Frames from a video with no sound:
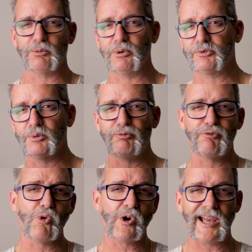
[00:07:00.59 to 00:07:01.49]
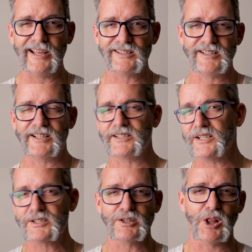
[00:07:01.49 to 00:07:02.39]
with some 4K
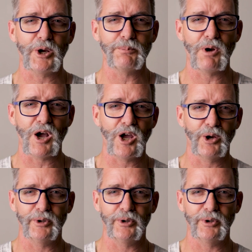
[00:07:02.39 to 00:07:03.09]
60 slow-mo